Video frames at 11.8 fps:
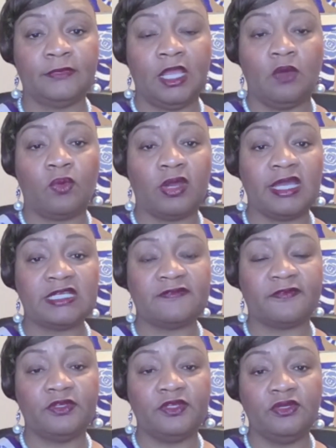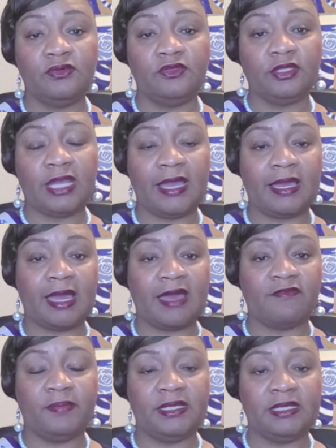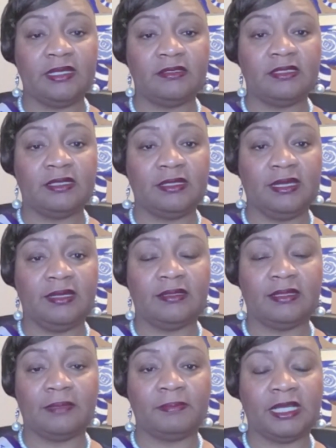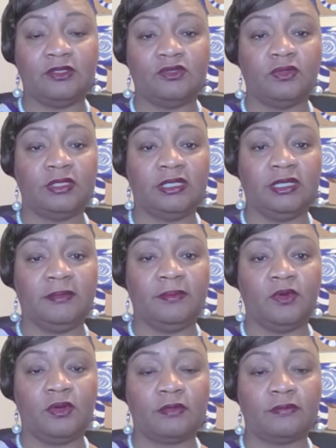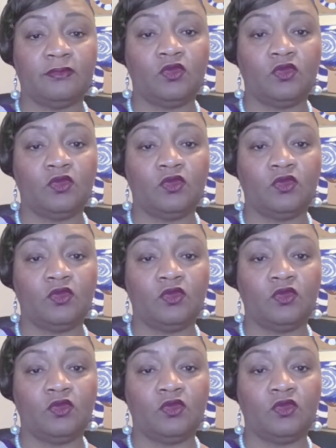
Whereas for you, you're like, I've been there, done that. I'm not doing it anymore.